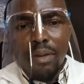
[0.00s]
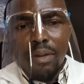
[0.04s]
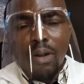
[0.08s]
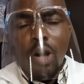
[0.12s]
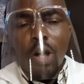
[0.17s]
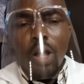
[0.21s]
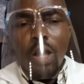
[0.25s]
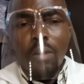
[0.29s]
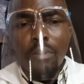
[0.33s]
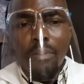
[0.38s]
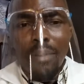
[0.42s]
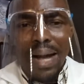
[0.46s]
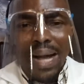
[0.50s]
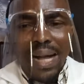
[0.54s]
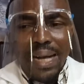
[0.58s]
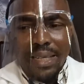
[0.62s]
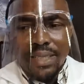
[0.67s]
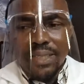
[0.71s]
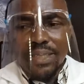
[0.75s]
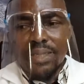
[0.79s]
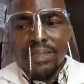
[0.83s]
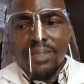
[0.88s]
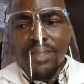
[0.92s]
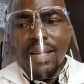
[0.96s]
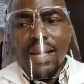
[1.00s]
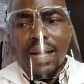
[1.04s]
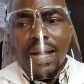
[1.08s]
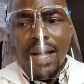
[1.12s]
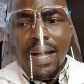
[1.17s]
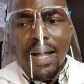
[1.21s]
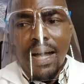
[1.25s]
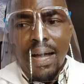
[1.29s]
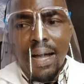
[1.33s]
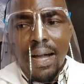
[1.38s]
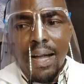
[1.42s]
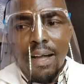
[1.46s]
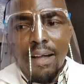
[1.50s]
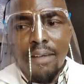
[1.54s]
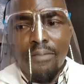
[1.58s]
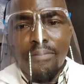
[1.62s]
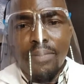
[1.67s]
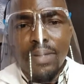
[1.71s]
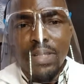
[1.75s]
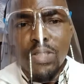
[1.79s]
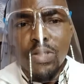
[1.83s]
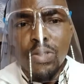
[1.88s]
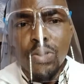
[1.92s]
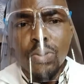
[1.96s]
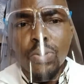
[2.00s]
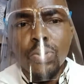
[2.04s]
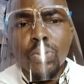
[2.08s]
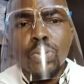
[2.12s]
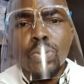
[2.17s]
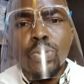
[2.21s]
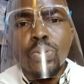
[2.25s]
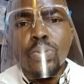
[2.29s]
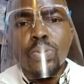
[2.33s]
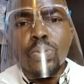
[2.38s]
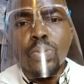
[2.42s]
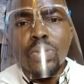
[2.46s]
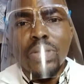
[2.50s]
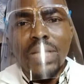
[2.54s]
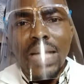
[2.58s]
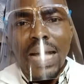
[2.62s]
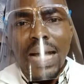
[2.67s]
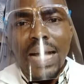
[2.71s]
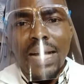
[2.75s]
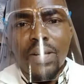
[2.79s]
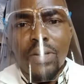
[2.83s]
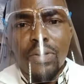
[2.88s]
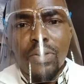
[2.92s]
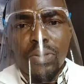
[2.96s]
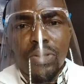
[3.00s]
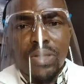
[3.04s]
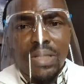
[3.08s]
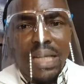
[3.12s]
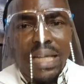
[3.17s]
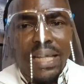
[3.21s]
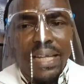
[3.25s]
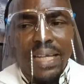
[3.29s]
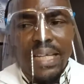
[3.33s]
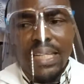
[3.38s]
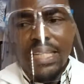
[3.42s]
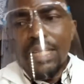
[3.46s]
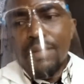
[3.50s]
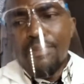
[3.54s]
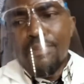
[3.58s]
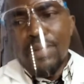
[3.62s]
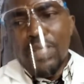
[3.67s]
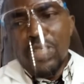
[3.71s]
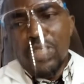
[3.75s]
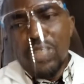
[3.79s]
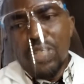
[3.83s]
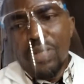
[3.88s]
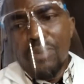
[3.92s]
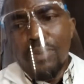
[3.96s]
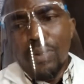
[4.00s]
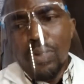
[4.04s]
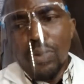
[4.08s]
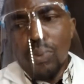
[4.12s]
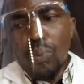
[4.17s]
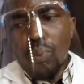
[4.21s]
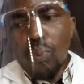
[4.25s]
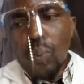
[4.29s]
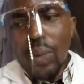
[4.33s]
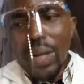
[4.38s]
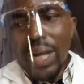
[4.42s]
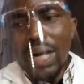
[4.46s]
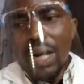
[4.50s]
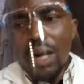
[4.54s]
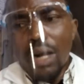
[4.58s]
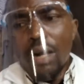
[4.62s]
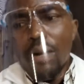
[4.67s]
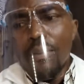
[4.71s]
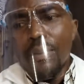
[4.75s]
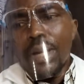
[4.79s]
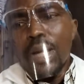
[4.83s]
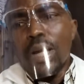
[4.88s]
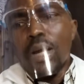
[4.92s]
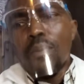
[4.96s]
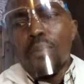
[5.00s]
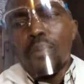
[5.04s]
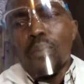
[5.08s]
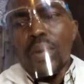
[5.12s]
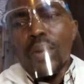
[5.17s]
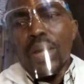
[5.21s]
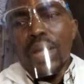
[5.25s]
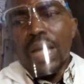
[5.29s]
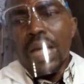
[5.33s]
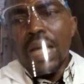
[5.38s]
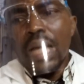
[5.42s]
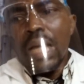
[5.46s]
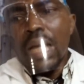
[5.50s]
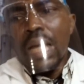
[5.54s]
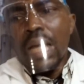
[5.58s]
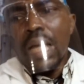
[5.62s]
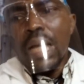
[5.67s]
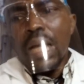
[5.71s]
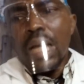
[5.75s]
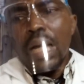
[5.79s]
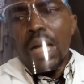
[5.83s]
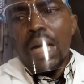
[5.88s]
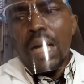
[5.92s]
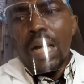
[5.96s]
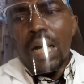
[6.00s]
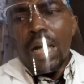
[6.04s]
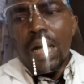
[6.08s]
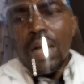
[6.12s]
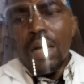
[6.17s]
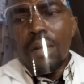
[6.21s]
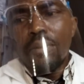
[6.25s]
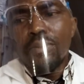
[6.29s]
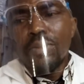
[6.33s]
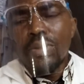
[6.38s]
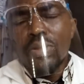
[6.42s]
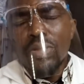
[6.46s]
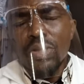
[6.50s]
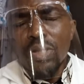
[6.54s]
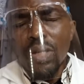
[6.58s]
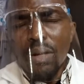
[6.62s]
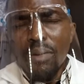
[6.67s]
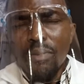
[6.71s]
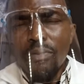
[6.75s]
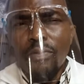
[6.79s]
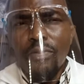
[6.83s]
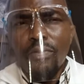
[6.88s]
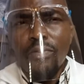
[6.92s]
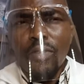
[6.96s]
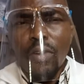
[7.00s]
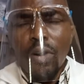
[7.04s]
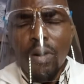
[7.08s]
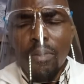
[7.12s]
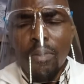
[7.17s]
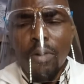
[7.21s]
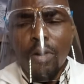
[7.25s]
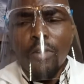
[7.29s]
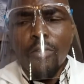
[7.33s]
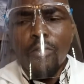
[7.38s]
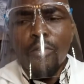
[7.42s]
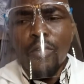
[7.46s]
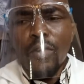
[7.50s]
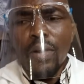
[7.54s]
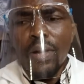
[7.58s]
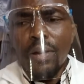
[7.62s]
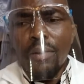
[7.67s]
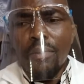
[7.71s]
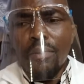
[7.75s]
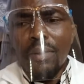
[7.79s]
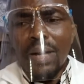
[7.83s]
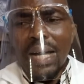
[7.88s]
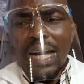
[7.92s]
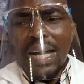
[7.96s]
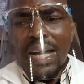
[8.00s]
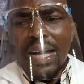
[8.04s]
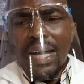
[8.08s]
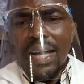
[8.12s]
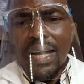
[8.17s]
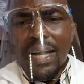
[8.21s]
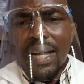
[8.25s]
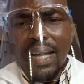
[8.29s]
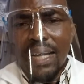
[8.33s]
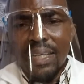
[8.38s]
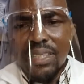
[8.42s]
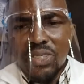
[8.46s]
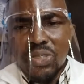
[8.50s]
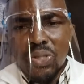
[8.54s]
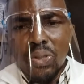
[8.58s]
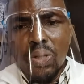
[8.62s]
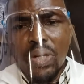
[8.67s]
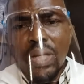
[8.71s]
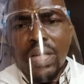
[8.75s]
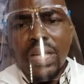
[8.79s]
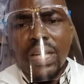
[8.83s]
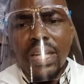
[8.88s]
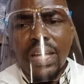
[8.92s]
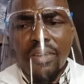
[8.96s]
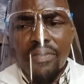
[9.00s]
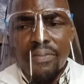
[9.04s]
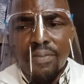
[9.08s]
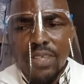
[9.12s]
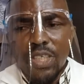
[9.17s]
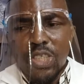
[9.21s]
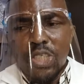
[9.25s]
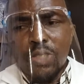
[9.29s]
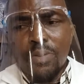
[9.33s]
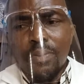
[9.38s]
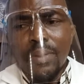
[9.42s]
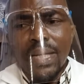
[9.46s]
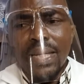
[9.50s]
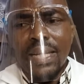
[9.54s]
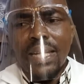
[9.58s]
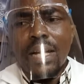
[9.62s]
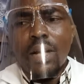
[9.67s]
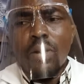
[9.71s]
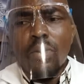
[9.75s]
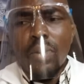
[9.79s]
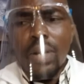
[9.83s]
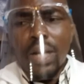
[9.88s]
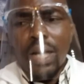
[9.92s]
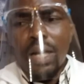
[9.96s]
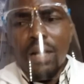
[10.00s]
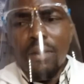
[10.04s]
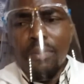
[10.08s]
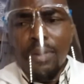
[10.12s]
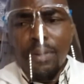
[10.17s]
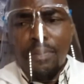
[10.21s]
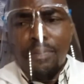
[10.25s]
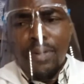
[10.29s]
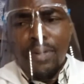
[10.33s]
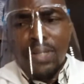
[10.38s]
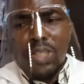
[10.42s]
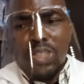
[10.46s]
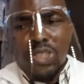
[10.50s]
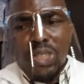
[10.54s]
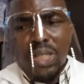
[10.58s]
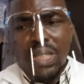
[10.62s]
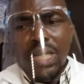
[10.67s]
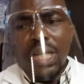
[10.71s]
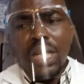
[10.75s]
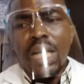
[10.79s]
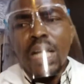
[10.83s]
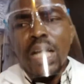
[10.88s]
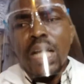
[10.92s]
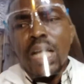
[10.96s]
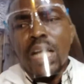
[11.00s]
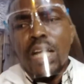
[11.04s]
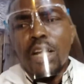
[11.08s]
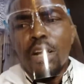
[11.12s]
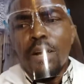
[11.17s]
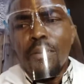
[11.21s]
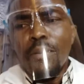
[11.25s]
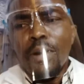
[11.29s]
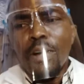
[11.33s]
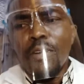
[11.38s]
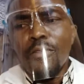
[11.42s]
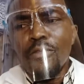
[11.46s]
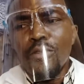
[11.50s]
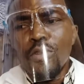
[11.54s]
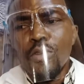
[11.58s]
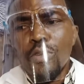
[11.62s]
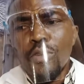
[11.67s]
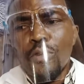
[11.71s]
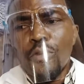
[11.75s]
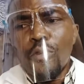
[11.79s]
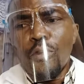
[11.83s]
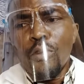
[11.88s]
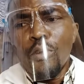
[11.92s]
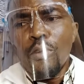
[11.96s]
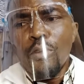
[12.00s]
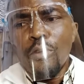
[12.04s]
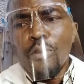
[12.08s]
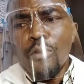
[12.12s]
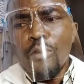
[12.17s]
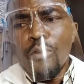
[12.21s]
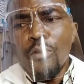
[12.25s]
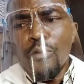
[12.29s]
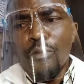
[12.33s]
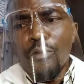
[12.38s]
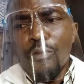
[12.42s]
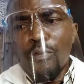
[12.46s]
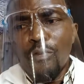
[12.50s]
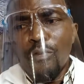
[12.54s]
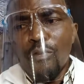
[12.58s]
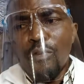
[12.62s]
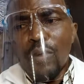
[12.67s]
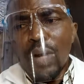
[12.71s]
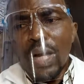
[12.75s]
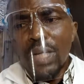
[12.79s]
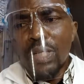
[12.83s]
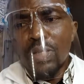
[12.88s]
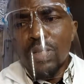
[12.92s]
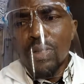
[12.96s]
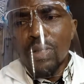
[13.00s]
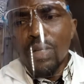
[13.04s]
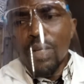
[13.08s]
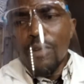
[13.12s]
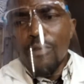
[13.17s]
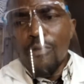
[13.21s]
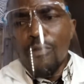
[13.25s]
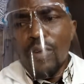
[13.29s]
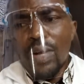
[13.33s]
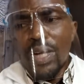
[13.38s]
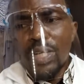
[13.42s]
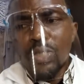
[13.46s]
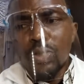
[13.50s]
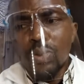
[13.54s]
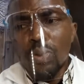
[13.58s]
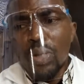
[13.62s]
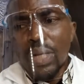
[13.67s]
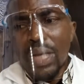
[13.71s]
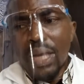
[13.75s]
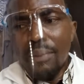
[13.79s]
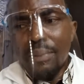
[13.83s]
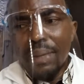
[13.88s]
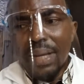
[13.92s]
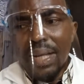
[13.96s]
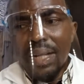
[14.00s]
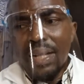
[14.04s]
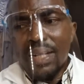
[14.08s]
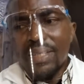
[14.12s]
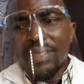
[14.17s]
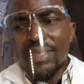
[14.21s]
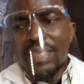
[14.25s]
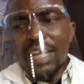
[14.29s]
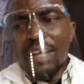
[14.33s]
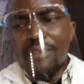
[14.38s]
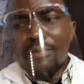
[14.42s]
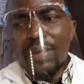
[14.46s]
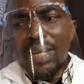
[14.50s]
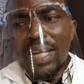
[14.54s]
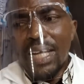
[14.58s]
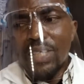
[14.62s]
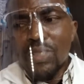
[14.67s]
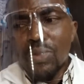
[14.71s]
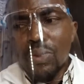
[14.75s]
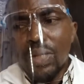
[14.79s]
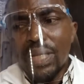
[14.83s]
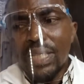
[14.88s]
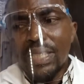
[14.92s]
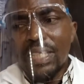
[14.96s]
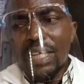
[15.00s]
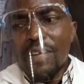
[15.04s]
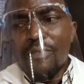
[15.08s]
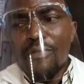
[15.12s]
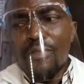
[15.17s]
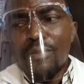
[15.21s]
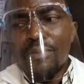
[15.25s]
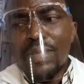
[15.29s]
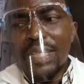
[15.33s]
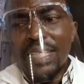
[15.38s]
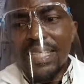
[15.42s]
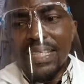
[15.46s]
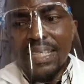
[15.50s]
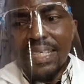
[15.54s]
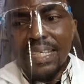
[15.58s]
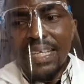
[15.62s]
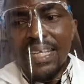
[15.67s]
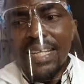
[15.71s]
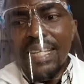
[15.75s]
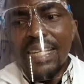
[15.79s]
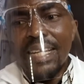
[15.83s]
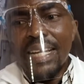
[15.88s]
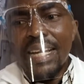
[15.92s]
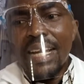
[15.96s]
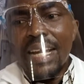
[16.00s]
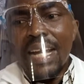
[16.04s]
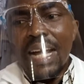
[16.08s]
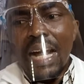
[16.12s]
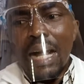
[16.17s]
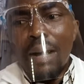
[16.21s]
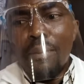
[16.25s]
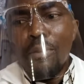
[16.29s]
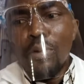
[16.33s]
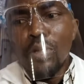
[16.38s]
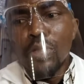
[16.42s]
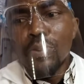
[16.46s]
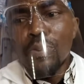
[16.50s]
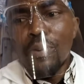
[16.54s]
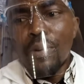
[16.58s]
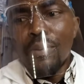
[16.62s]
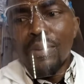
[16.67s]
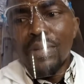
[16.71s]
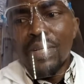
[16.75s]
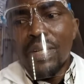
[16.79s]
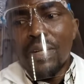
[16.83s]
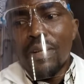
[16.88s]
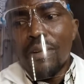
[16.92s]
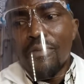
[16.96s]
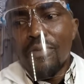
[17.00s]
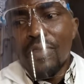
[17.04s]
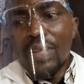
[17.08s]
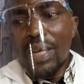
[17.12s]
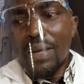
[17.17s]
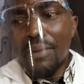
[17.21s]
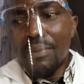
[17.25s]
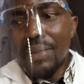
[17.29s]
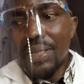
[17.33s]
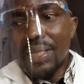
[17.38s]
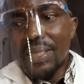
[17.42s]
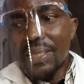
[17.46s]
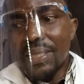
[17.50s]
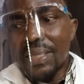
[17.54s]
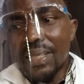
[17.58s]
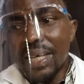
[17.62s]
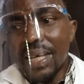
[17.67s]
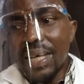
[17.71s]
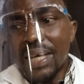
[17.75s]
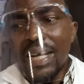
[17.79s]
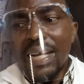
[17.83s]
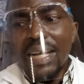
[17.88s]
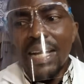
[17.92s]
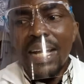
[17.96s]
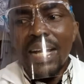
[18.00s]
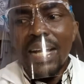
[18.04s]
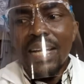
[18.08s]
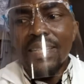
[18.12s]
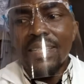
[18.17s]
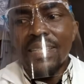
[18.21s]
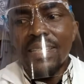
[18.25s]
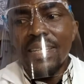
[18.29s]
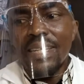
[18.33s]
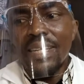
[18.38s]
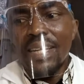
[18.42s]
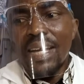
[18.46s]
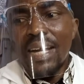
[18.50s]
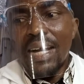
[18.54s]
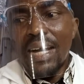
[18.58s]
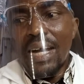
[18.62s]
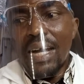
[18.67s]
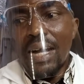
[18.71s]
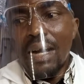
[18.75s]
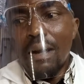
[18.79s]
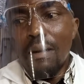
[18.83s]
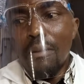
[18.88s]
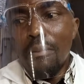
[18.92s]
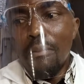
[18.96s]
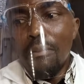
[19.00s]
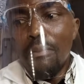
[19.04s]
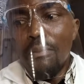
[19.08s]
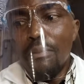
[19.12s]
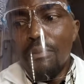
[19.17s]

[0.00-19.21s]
hallmarks are being used to diagnose an AD patient, but we are coming up with some form of acetylcholine enrichment that could help the patient. A number of useful phytochemicals have been isolated from the seed, and most prominent of them is Garcinia